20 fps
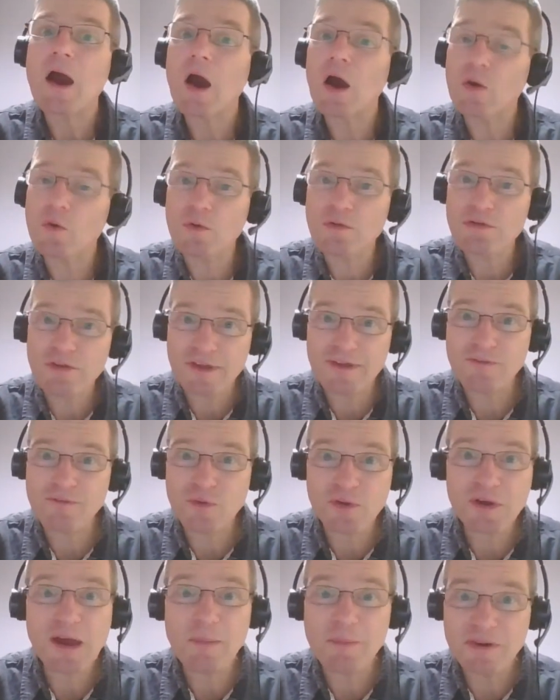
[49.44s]
I'll also give
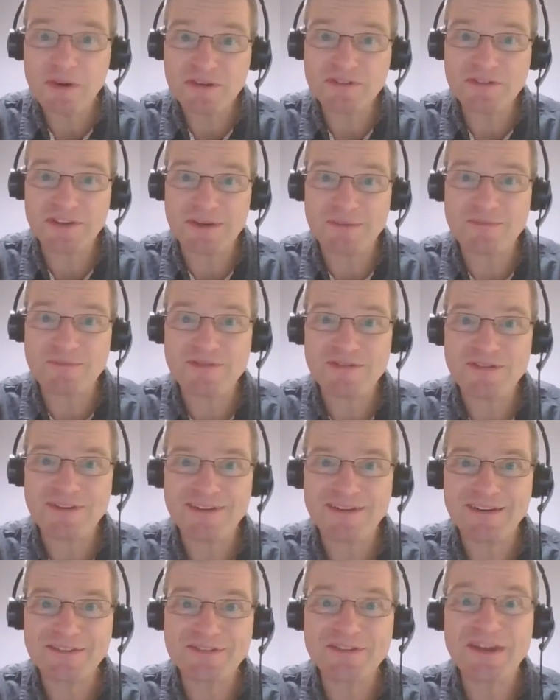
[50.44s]
you a couple of tips
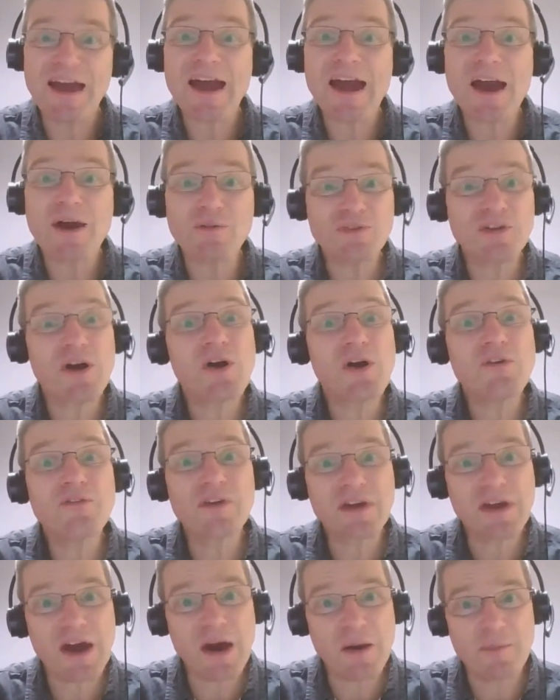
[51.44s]
to how to
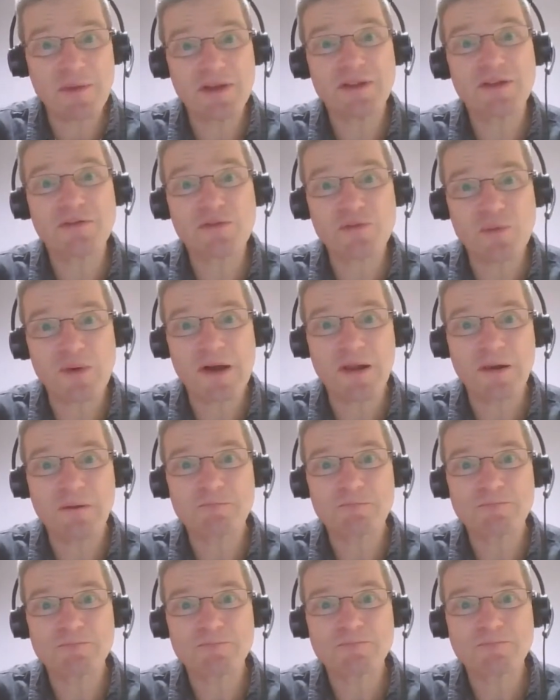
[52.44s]
overcome it as well.
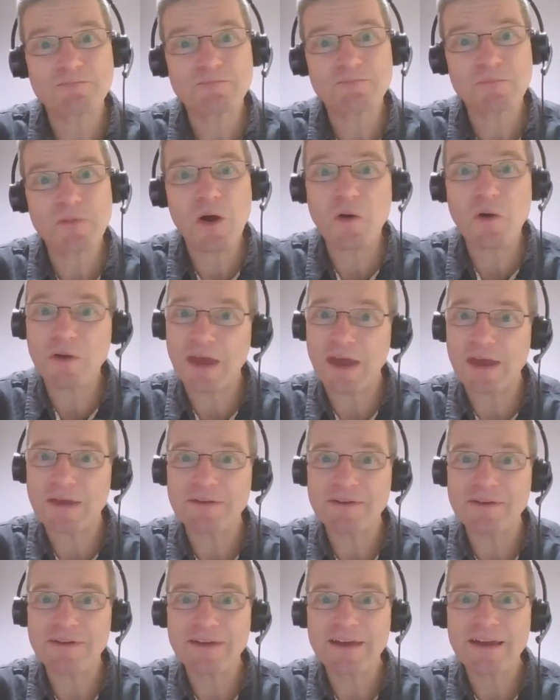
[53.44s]
Okay,
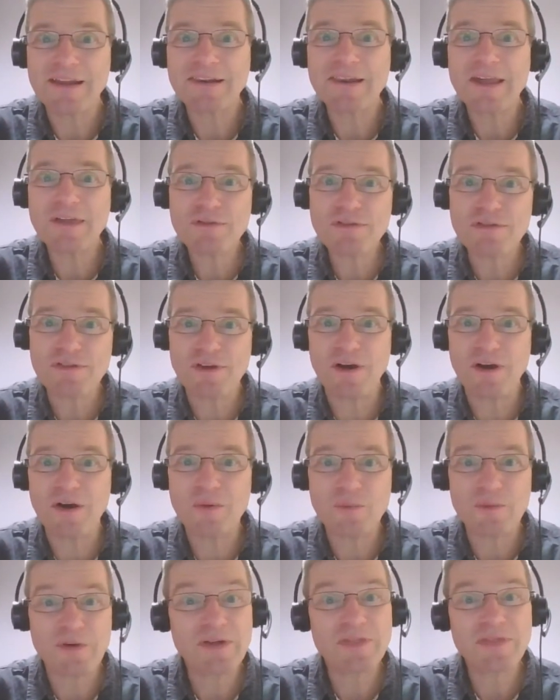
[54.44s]
let's
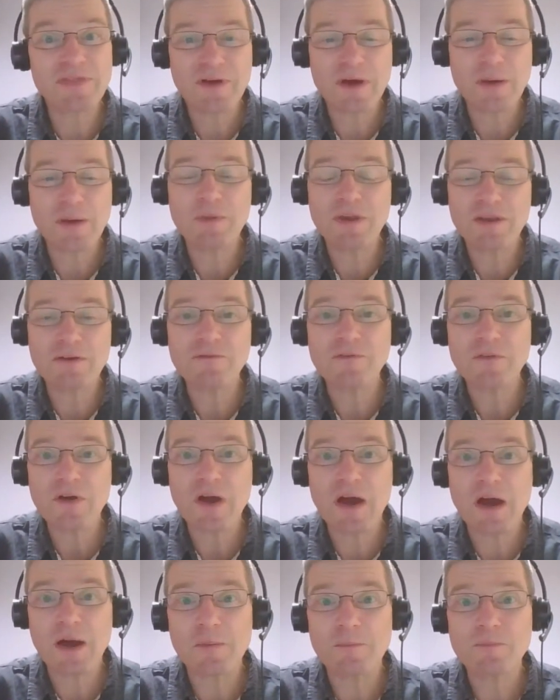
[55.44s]
start with a bit of
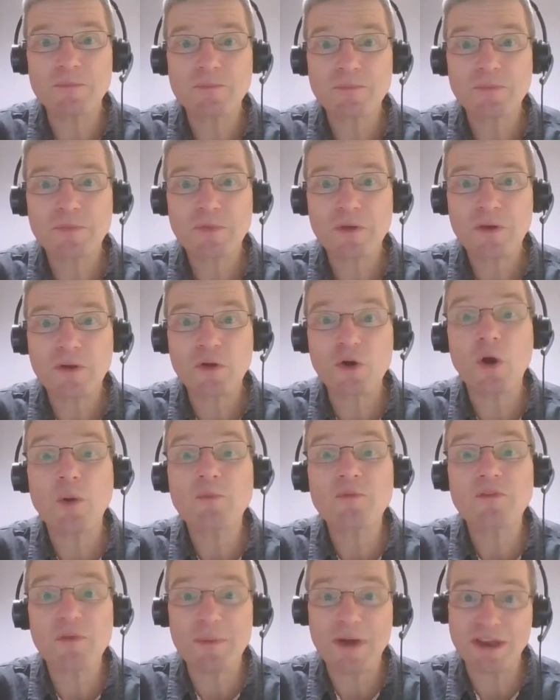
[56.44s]
um,
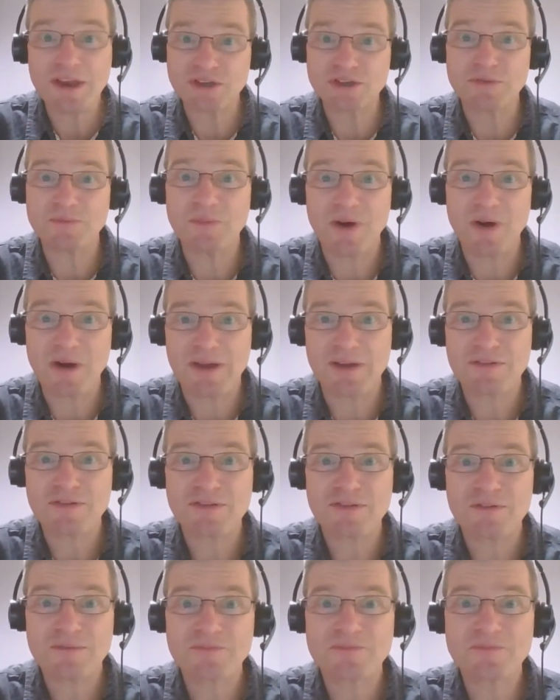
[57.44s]
confirmation
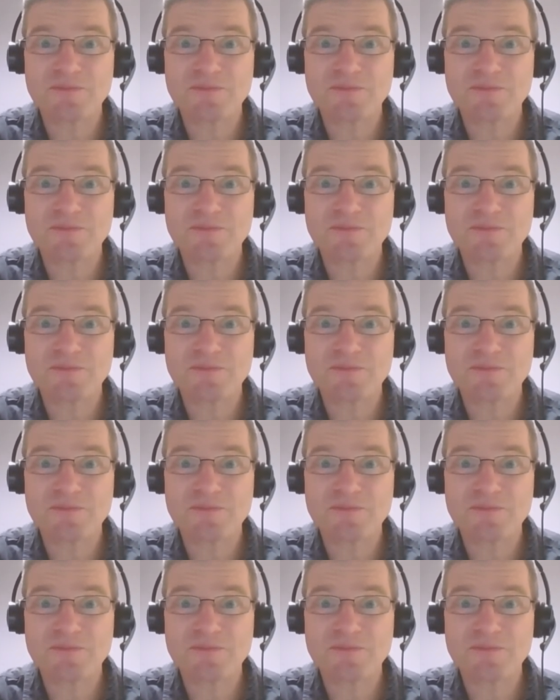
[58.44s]
bias.